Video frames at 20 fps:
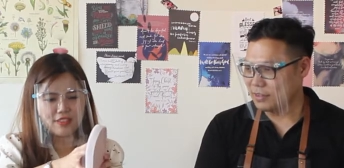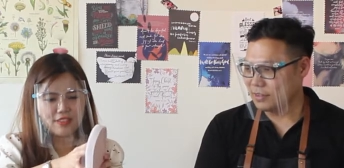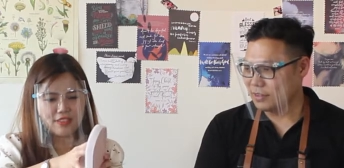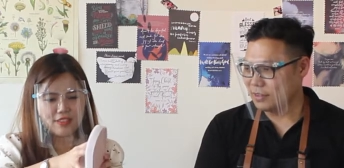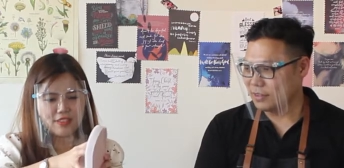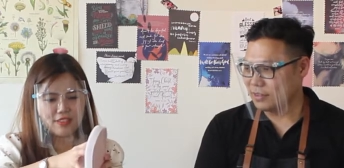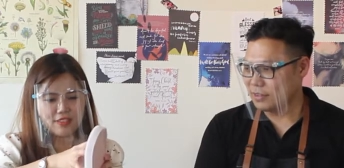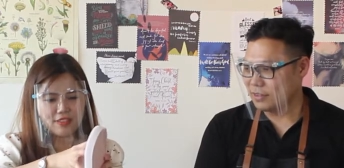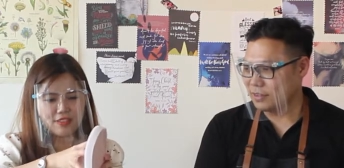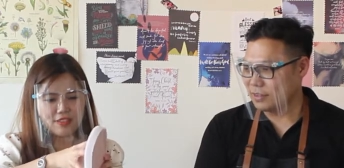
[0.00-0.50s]

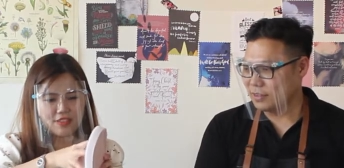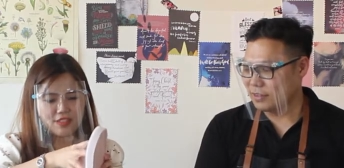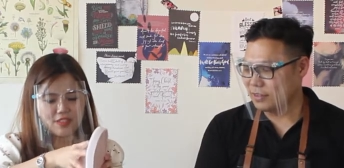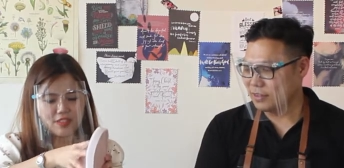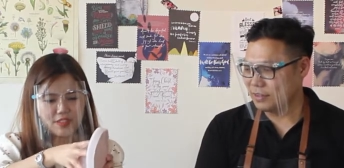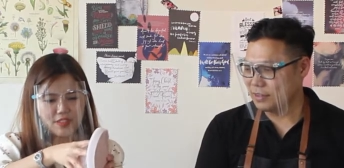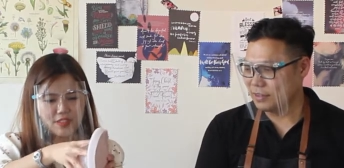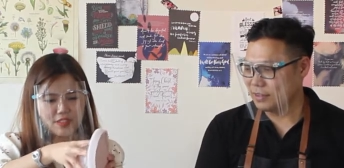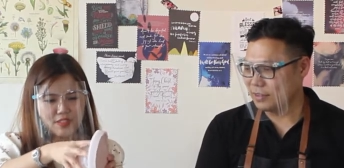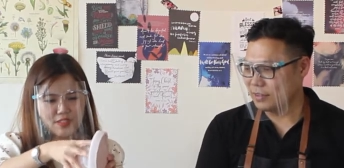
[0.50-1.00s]

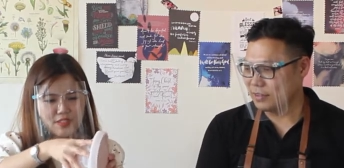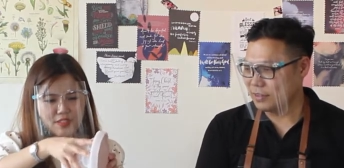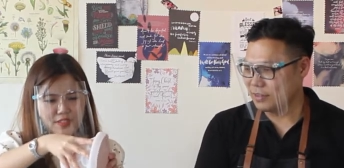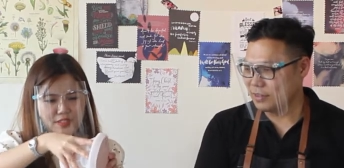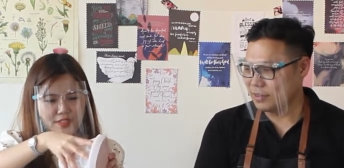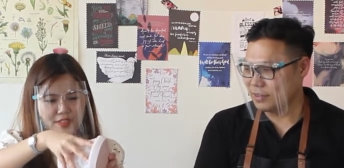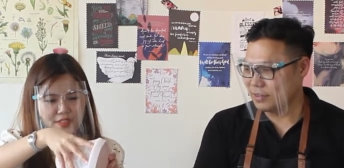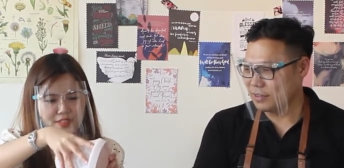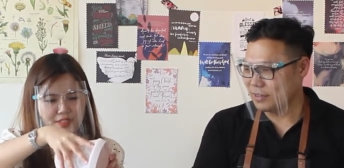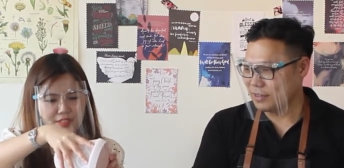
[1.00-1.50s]

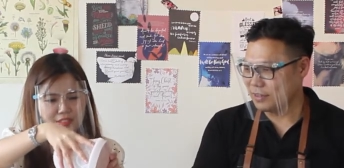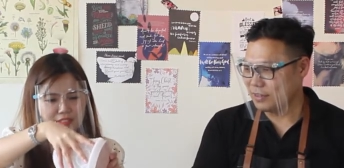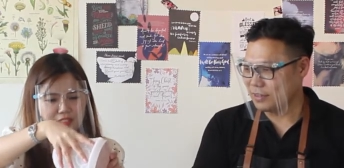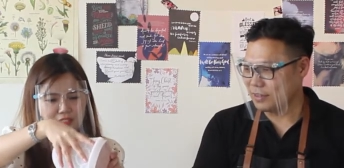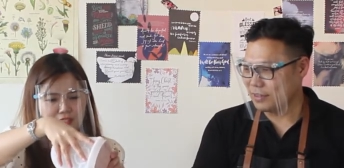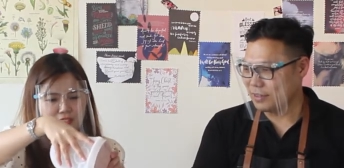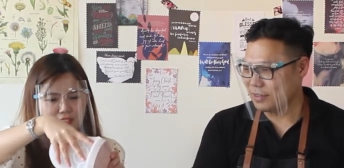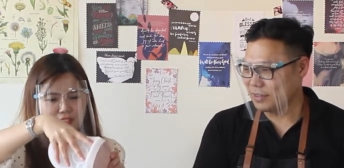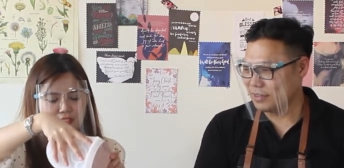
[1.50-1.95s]
[no speech]